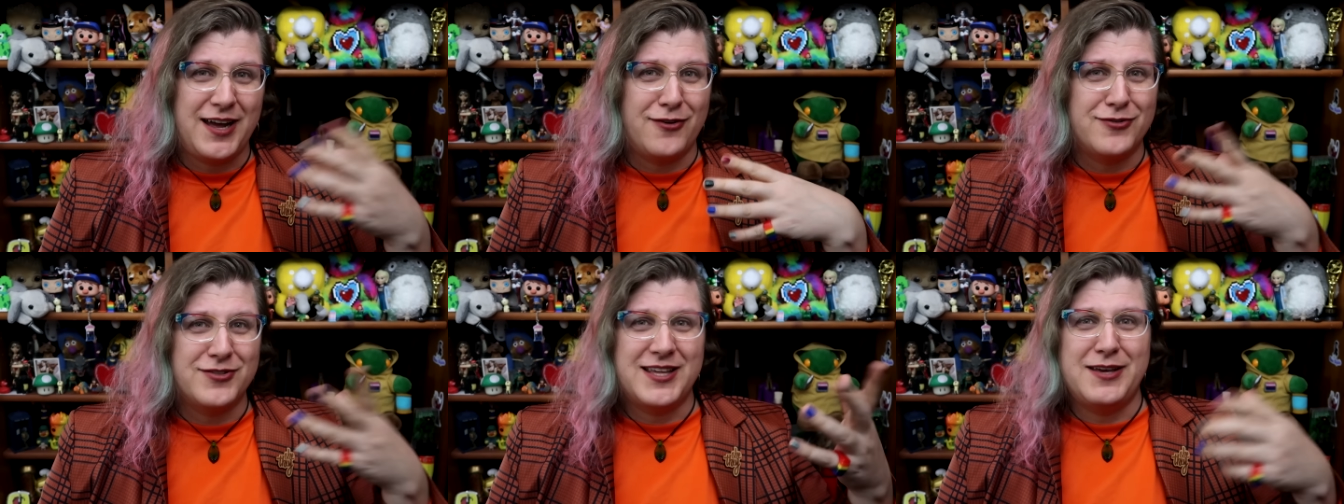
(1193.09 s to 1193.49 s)
I
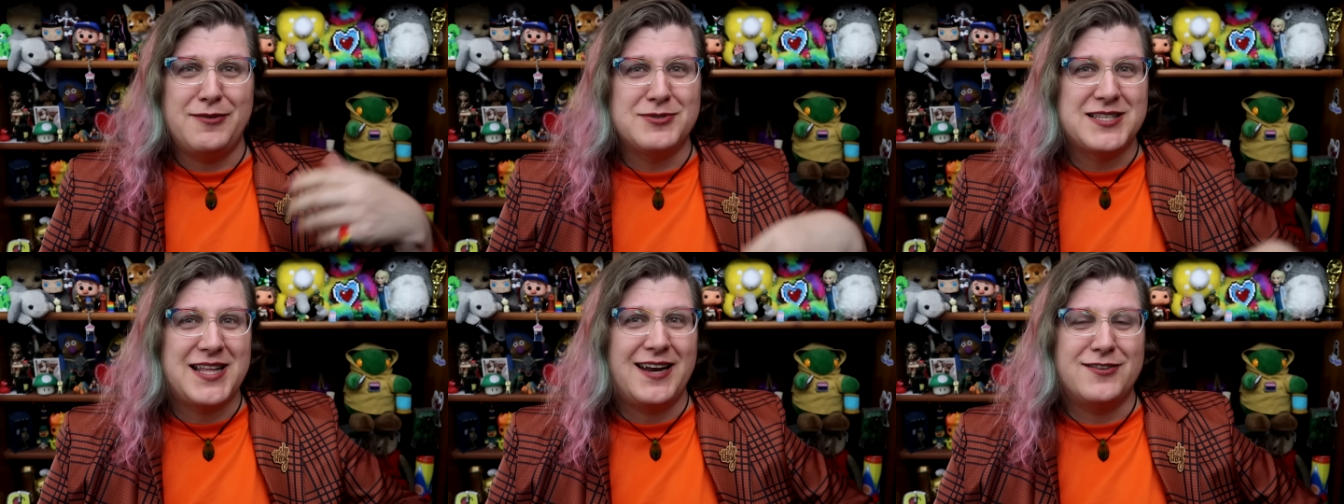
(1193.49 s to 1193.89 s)
don't think he
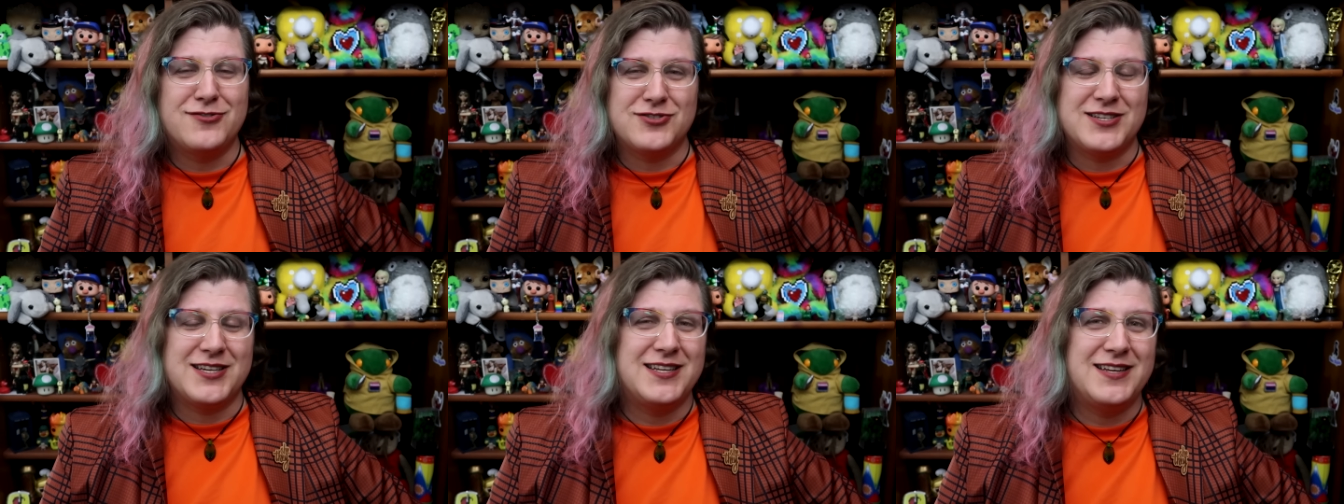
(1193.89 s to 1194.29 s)
was that
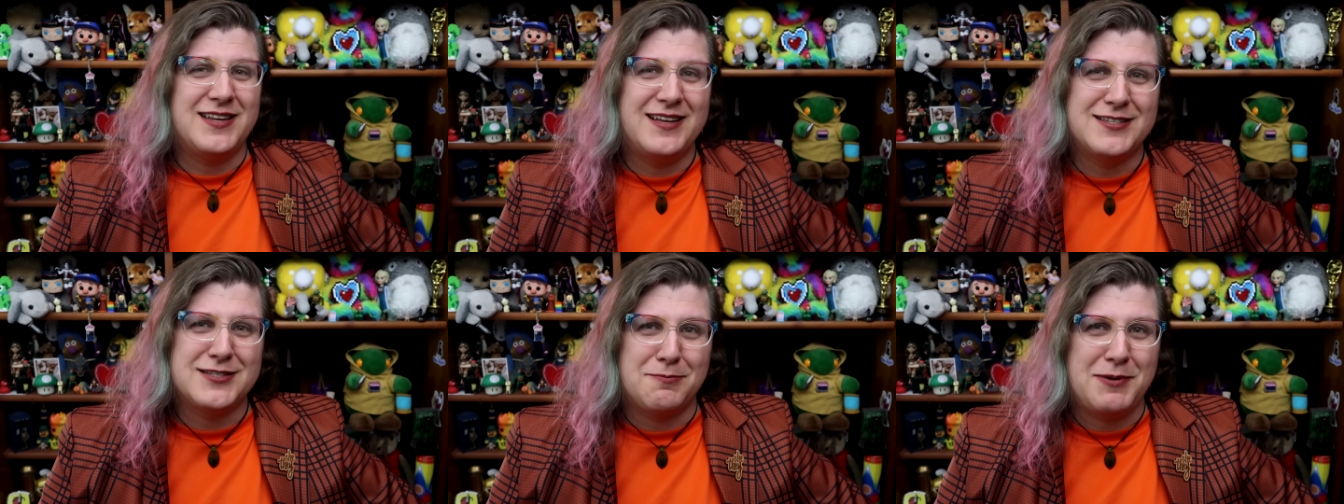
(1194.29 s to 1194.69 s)
interesting in
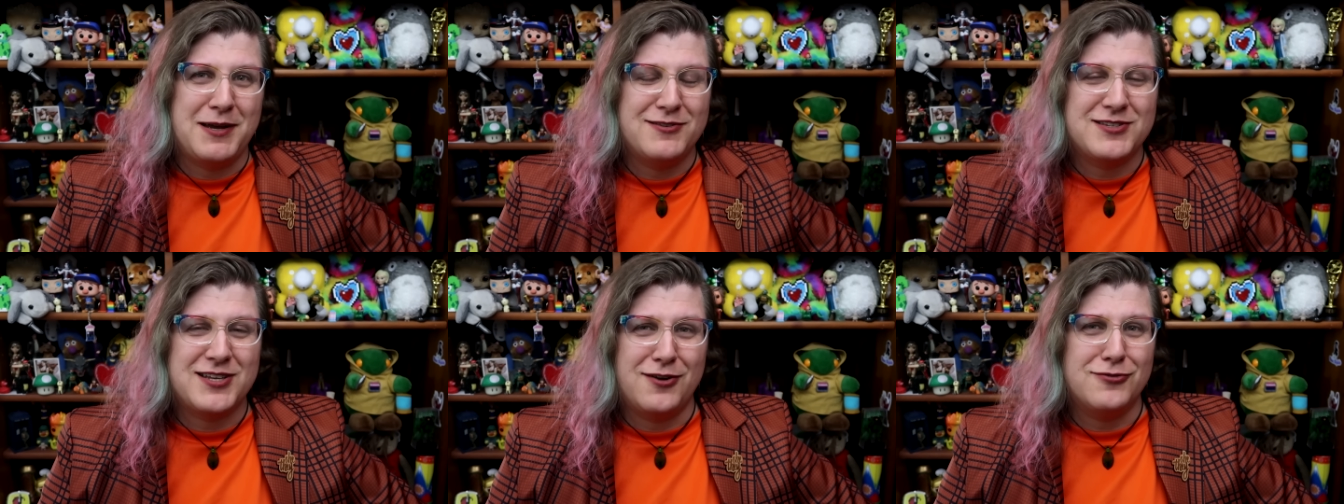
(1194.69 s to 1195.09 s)
his
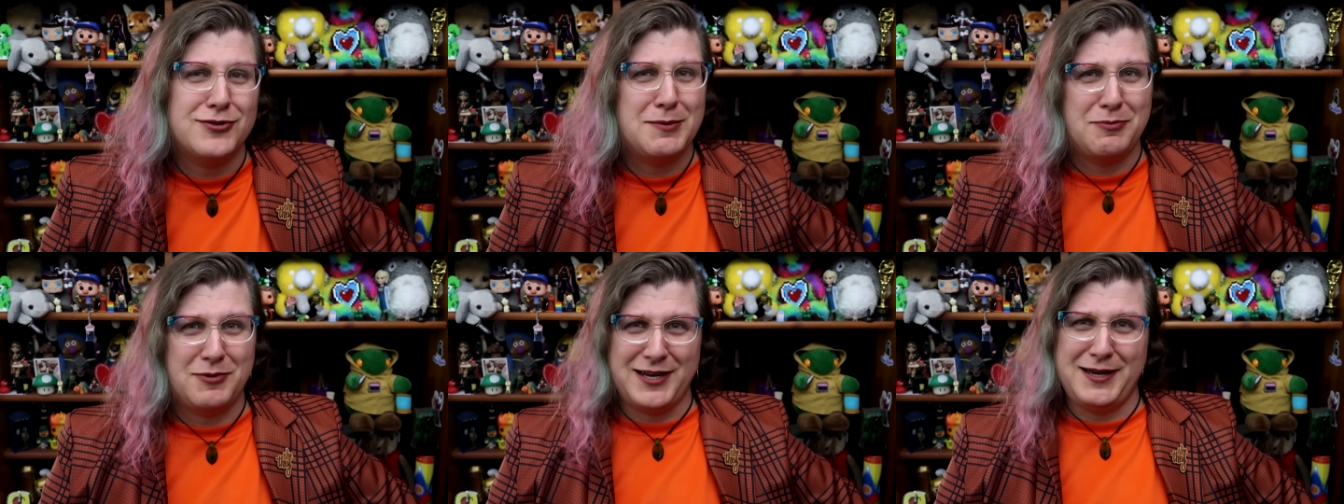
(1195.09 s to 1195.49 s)
appearance. I don't
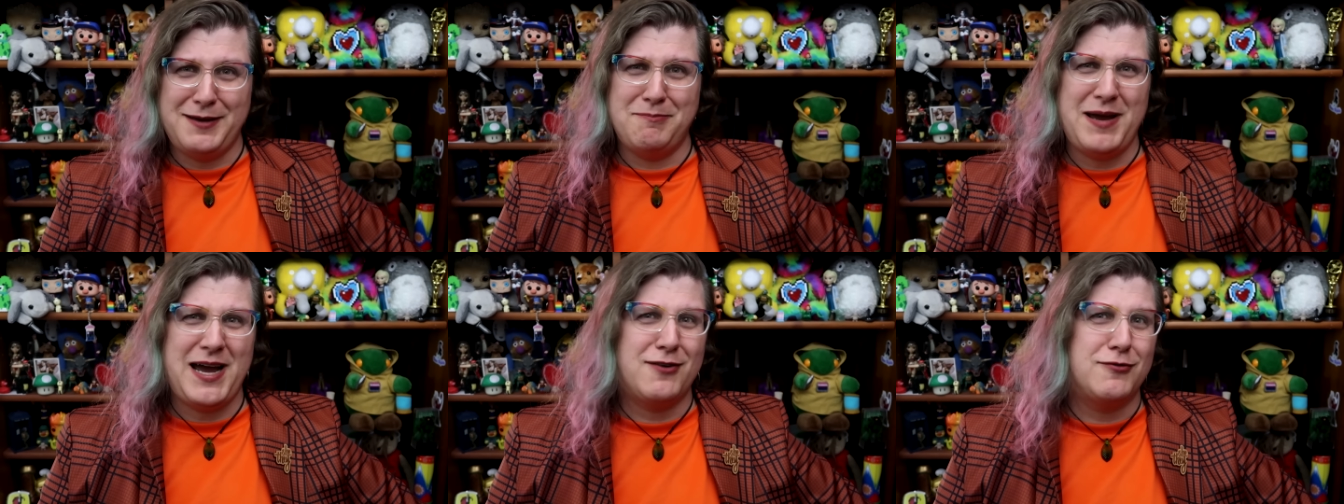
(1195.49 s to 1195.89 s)
think bringing him
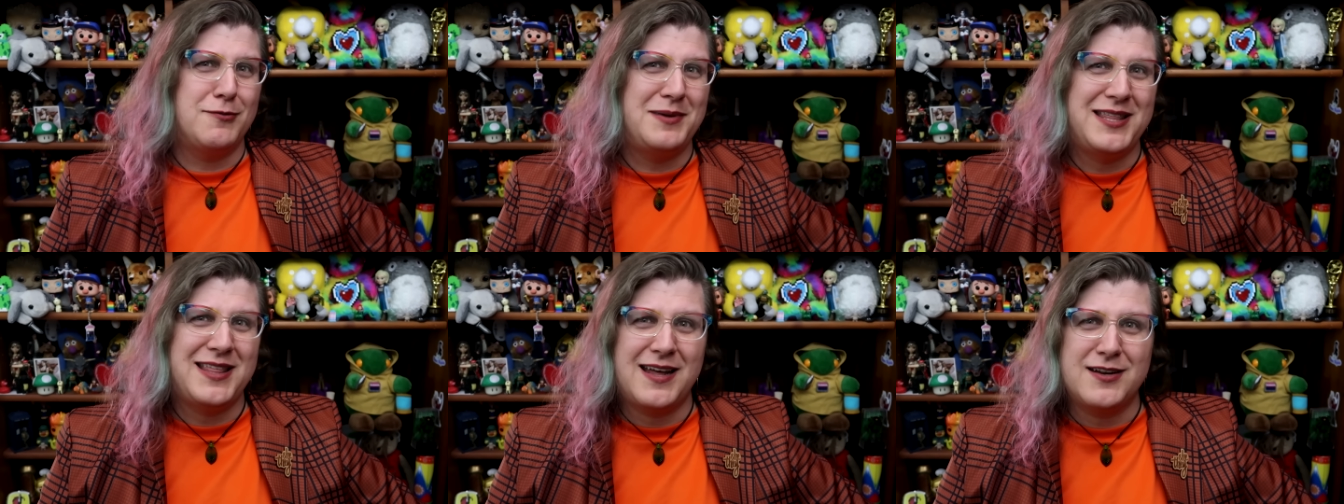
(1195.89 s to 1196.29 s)
back would
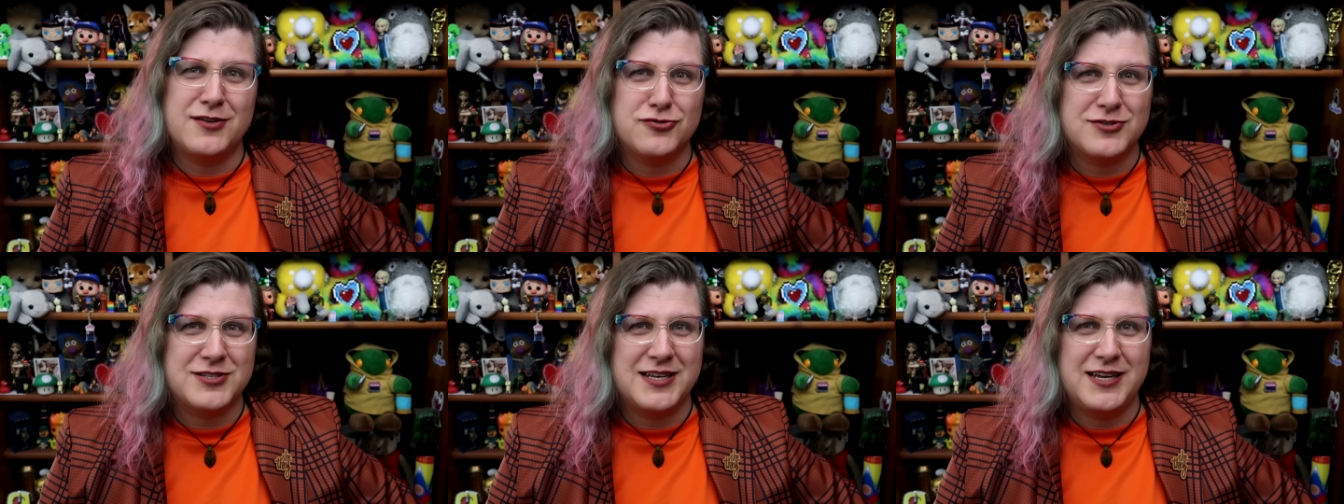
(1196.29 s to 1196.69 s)
be that
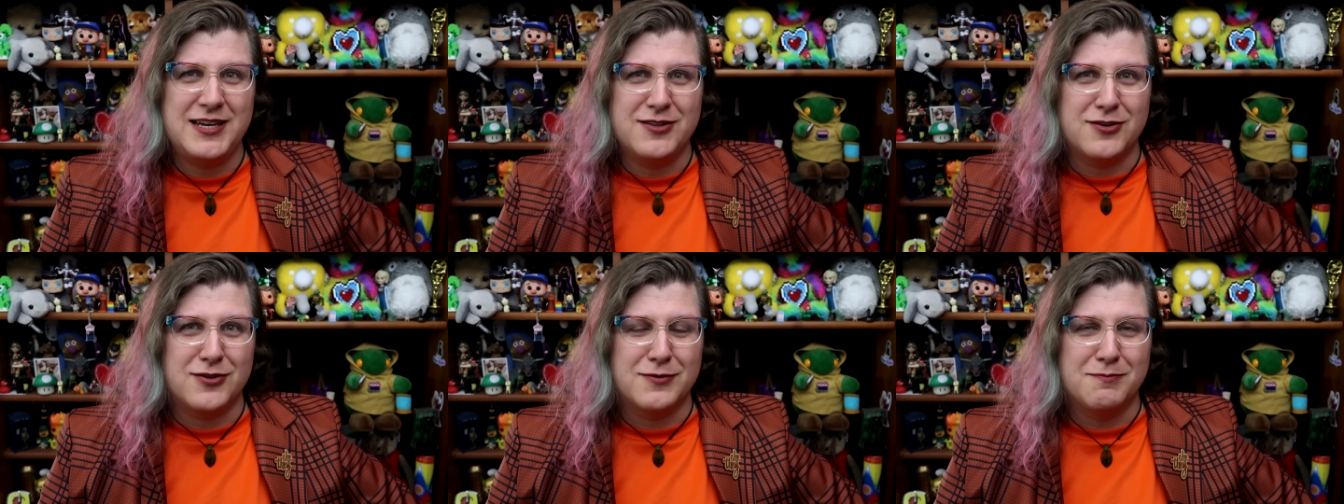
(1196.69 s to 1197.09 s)
interesting
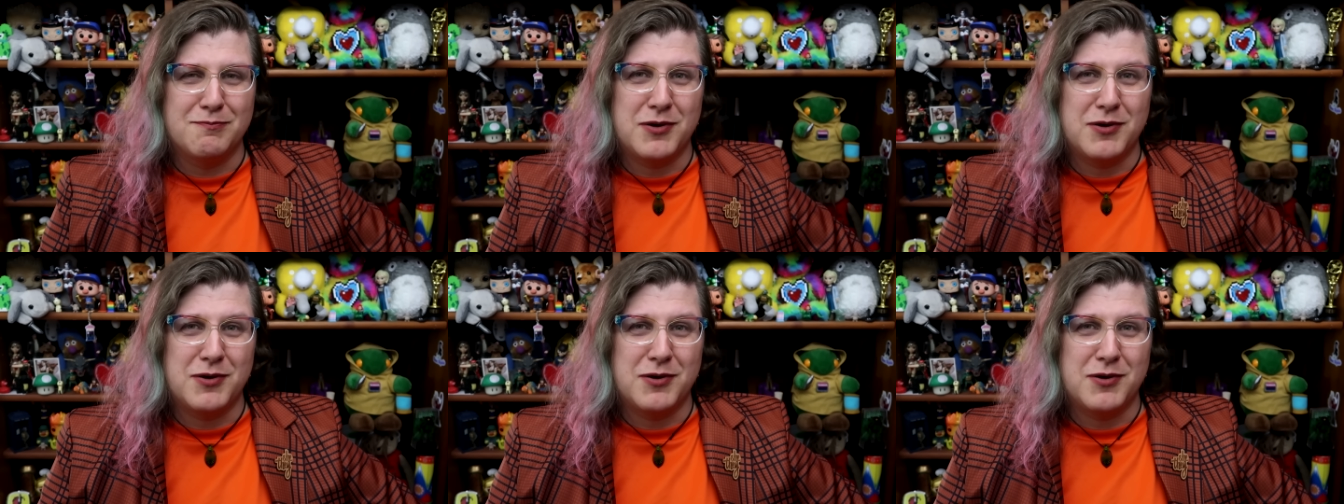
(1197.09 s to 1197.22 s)
either.